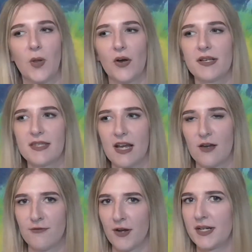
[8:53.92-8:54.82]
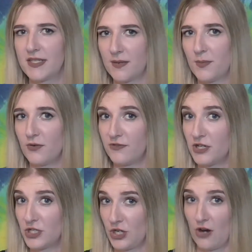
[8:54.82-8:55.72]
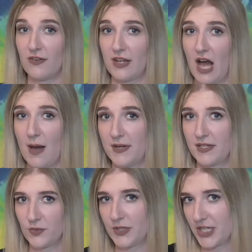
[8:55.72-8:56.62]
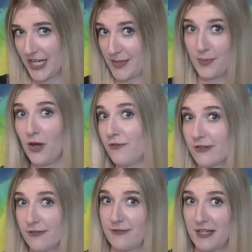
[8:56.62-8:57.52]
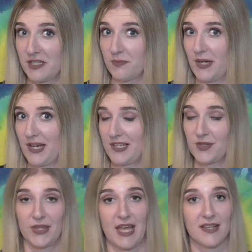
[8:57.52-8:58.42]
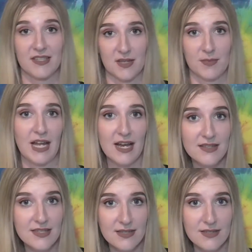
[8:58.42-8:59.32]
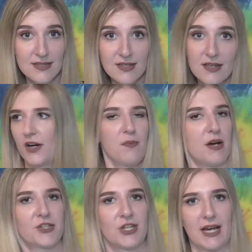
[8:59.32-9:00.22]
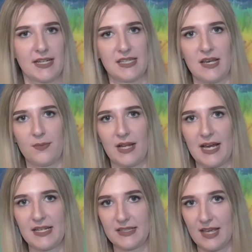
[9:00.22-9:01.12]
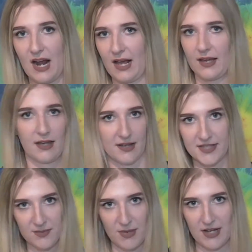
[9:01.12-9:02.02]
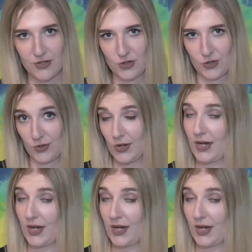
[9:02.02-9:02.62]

A block is like a very simple version of a garment which has a perfect fit but is without seam allowances. Very much like a template that I can customize to